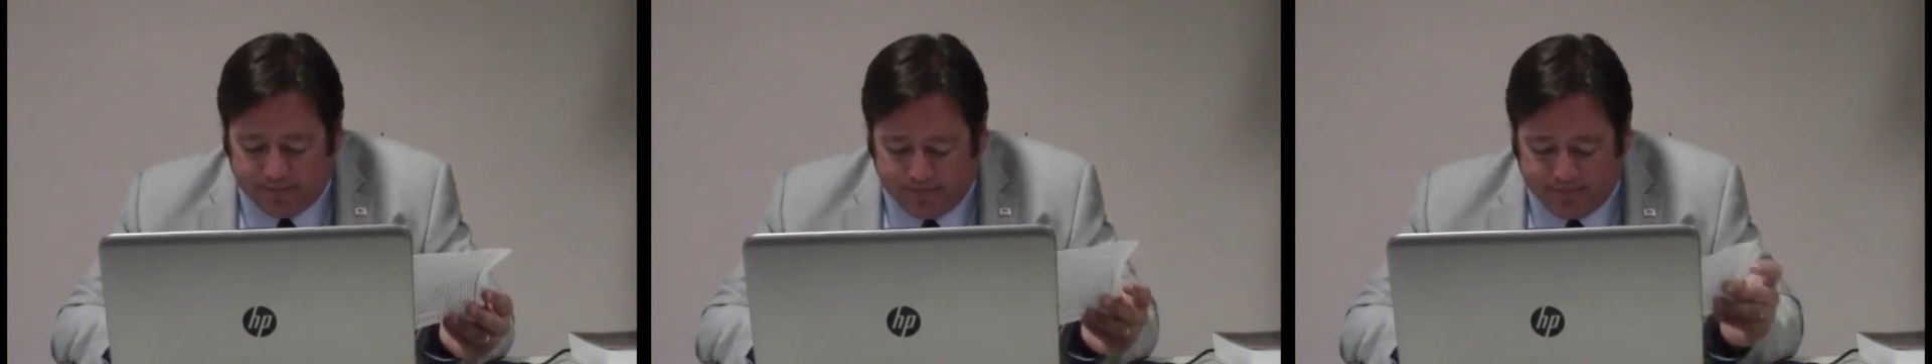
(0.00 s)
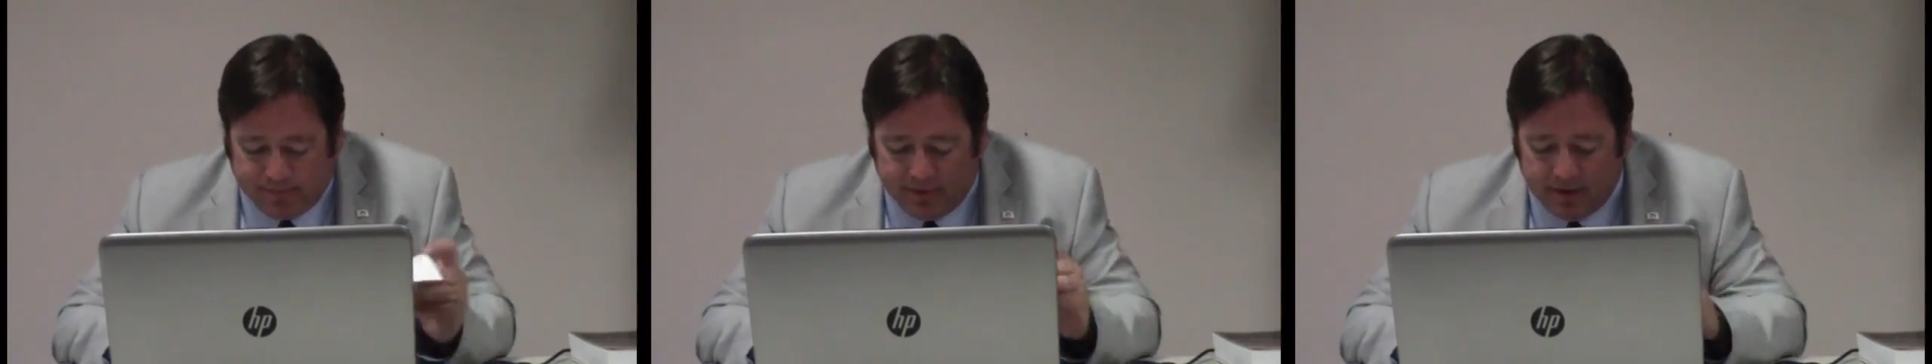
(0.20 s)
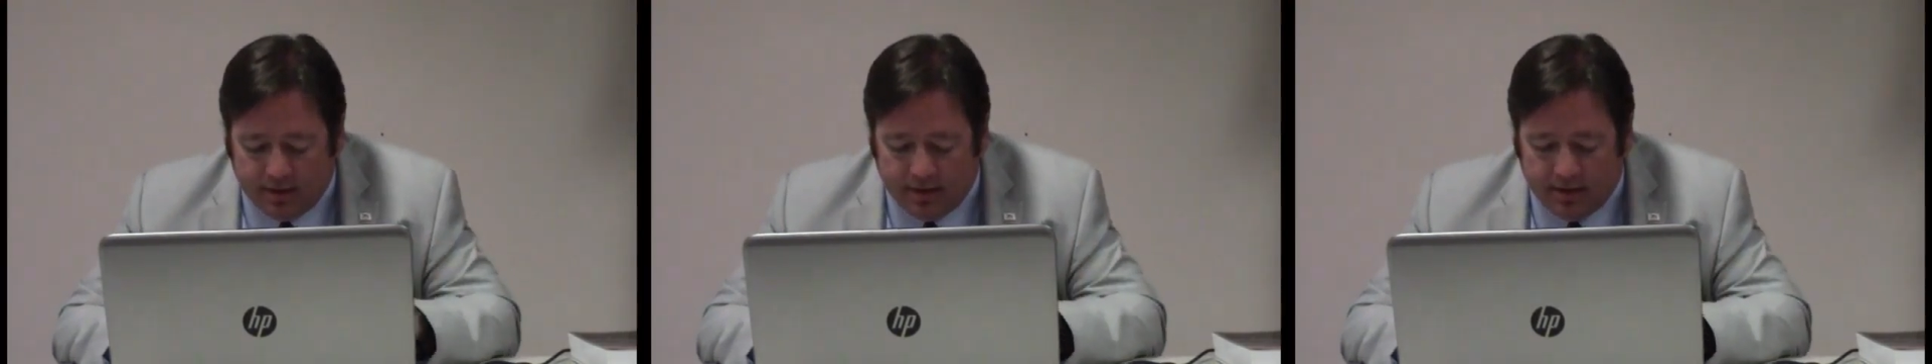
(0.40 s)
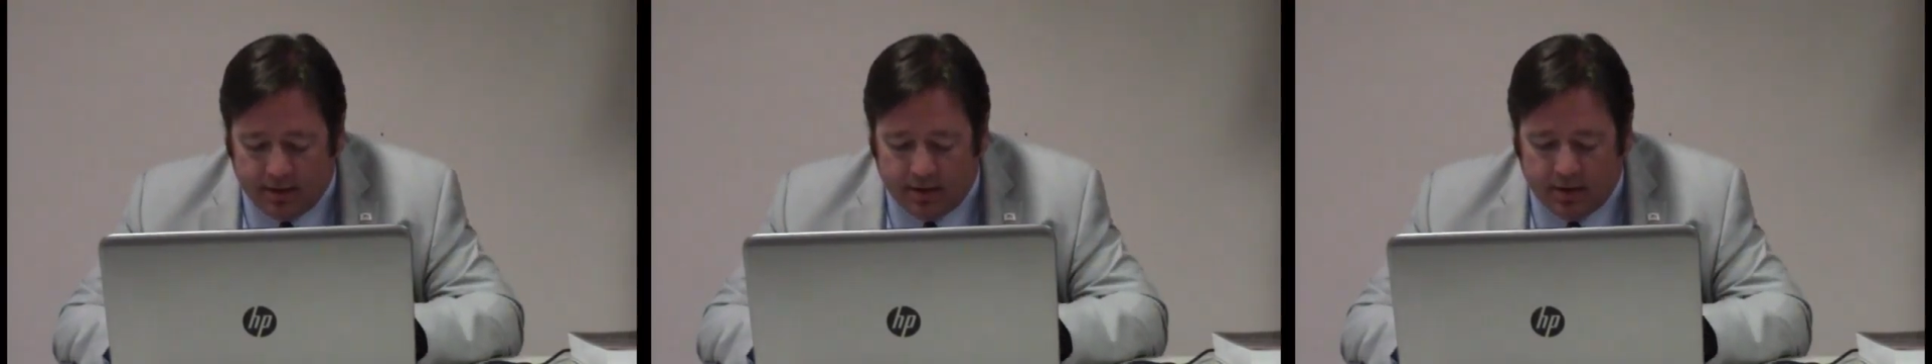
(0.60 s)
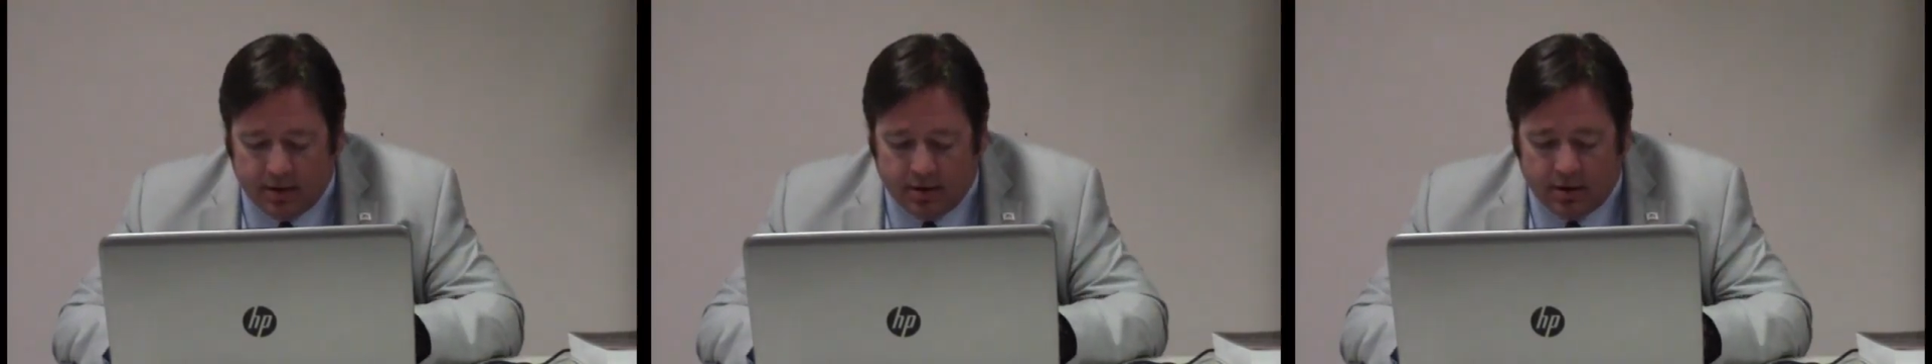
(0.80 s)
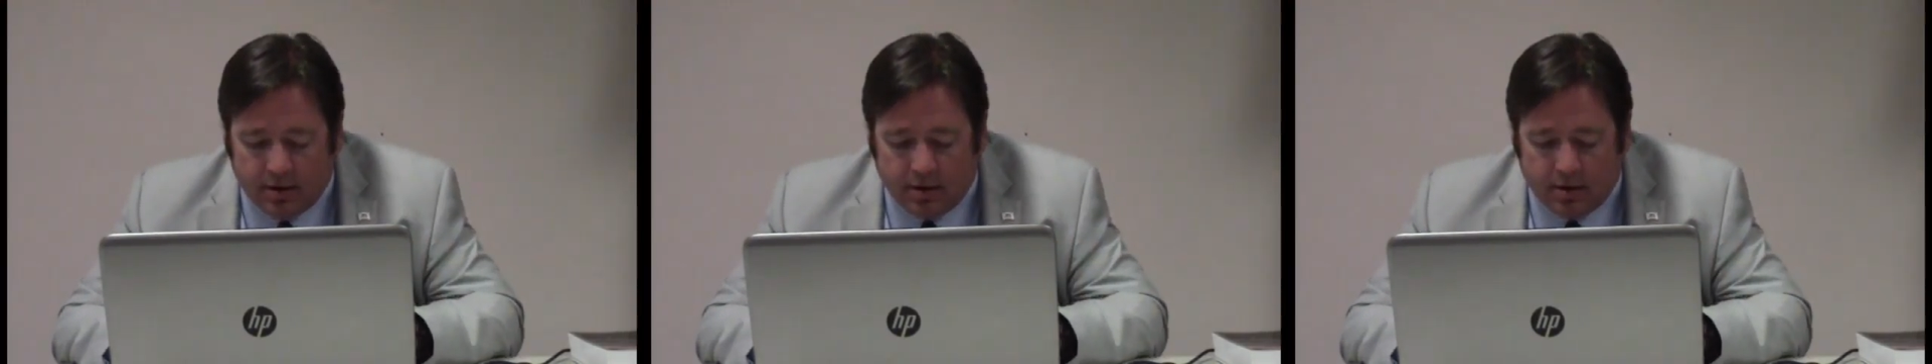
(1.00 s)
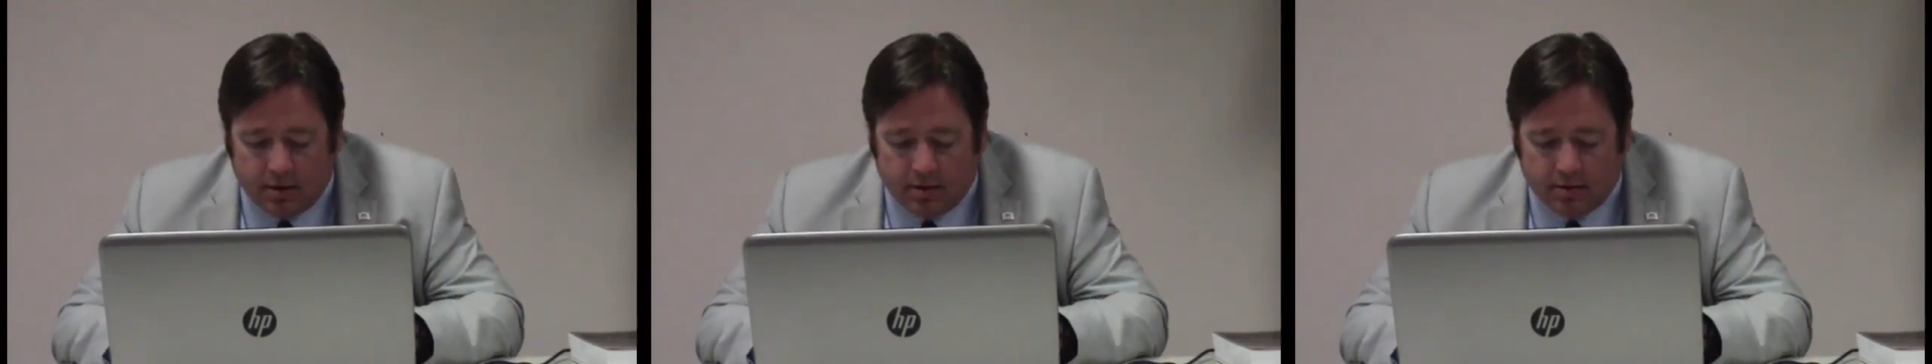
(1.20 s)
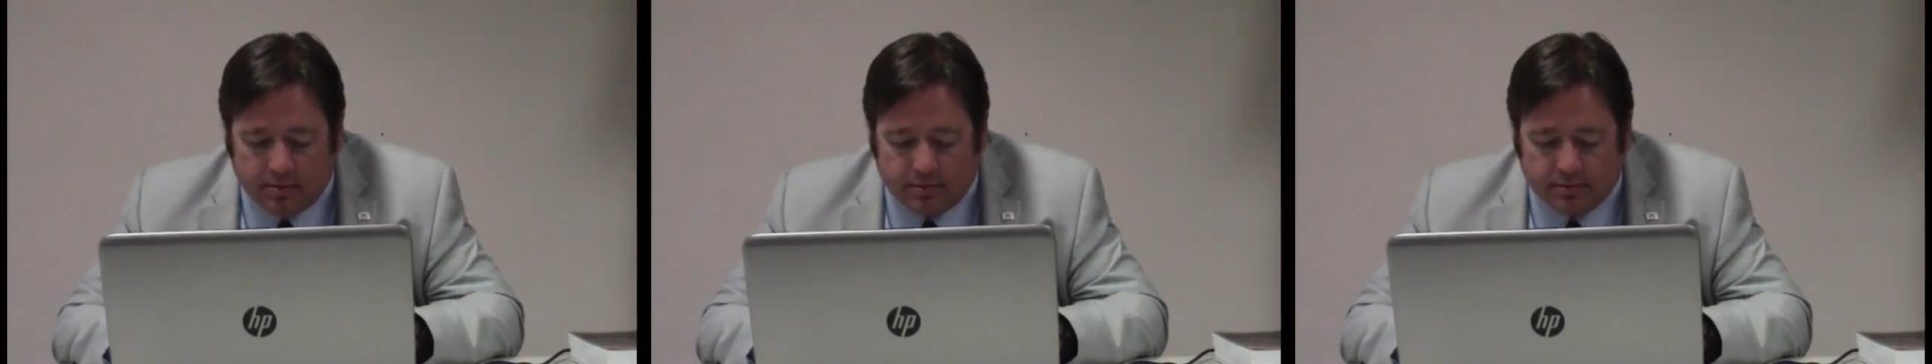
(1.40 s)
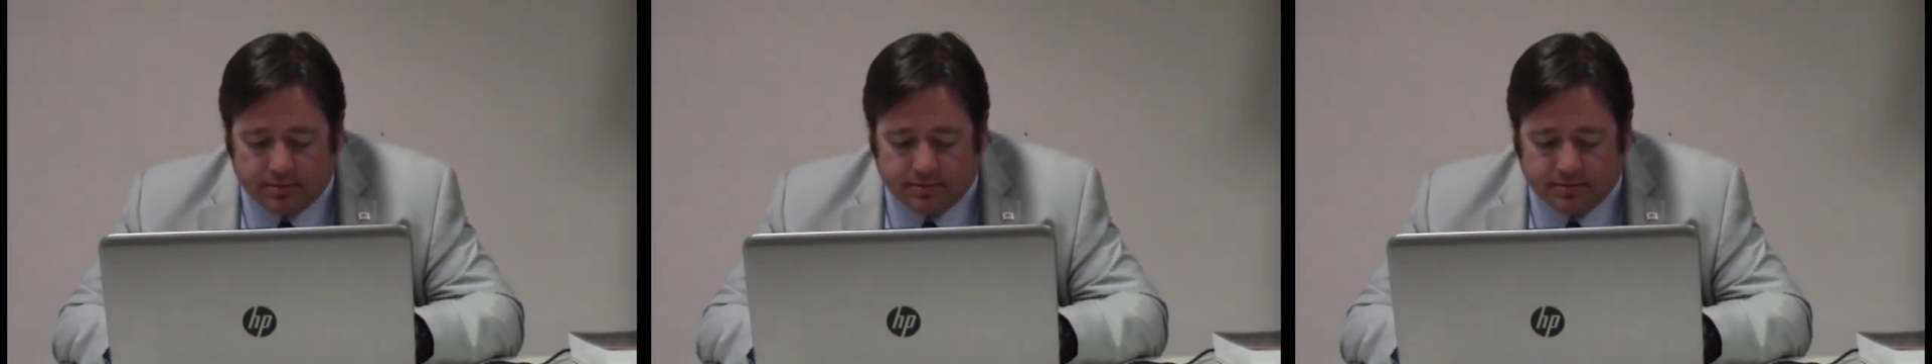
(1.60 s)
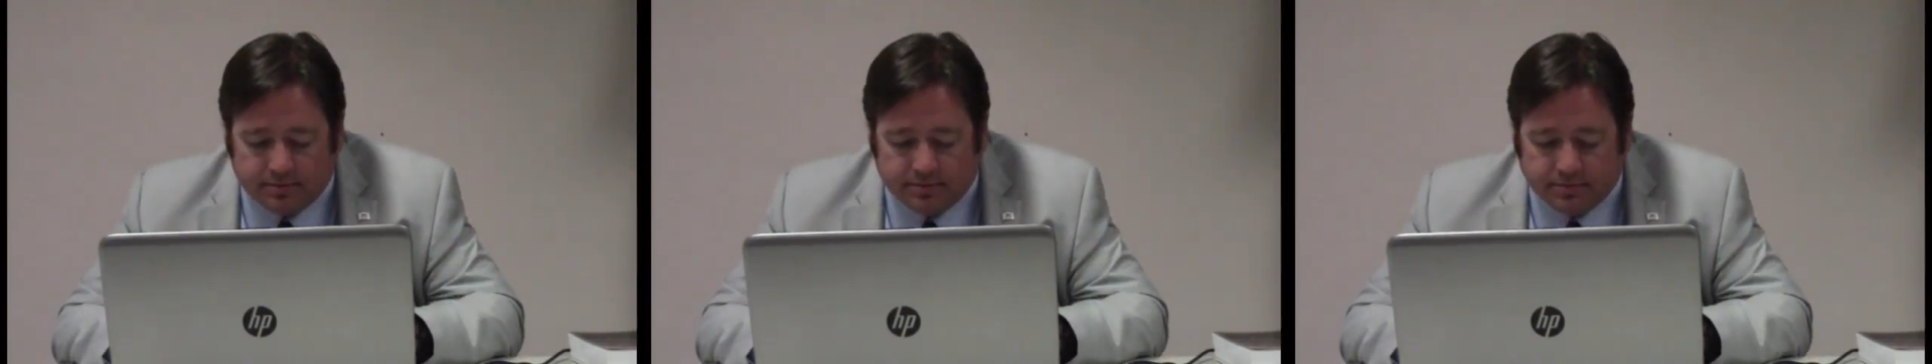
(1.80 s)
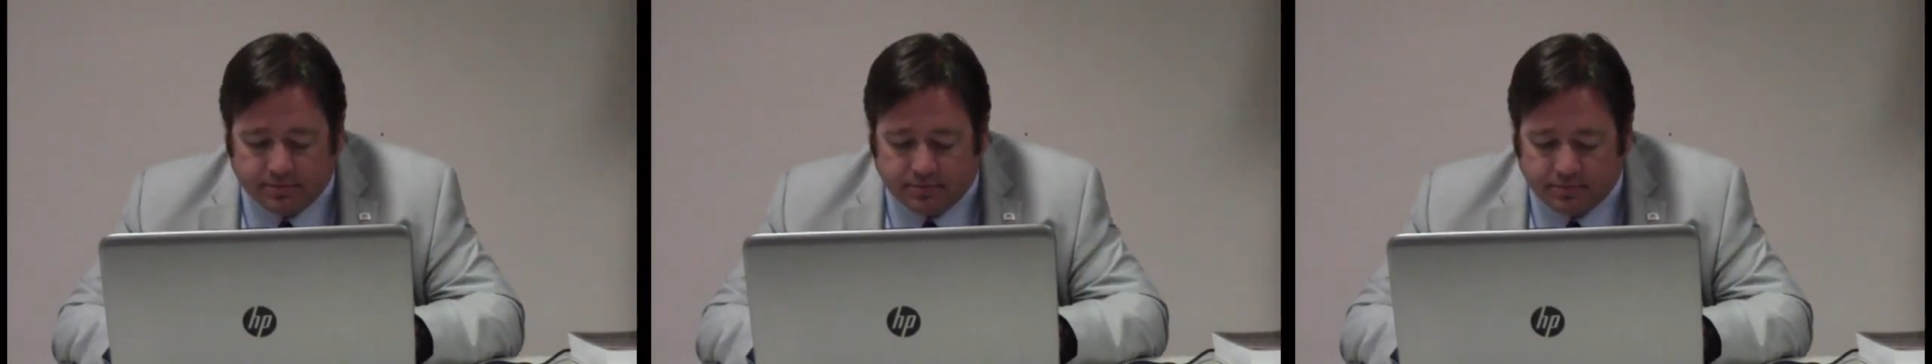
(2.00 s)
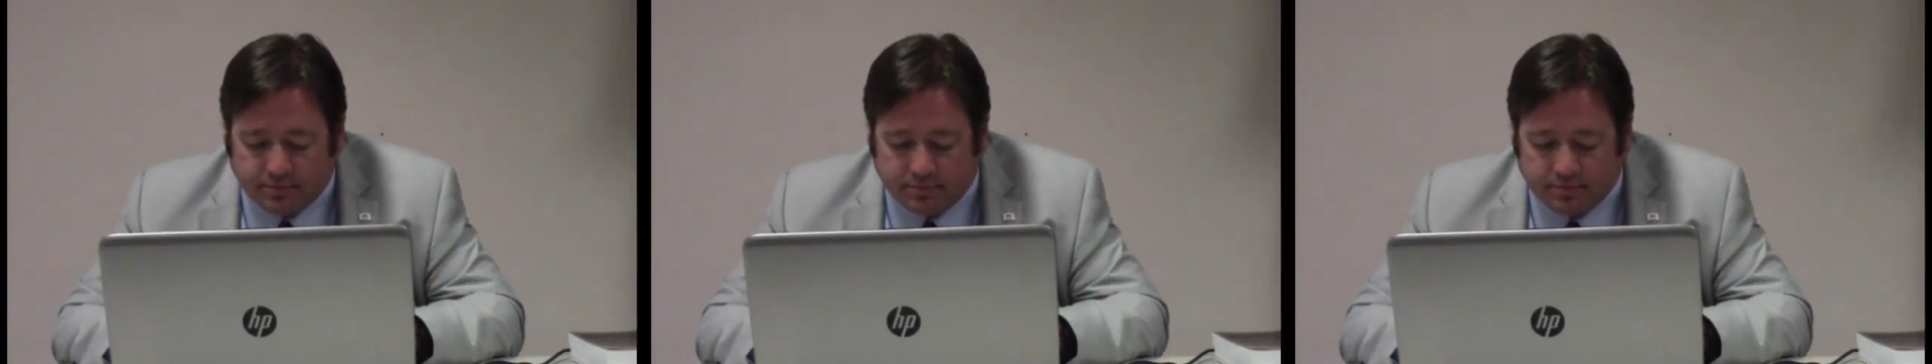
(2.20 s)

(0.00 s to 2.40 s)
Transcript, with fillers: Do you think we can get a president that gets a paid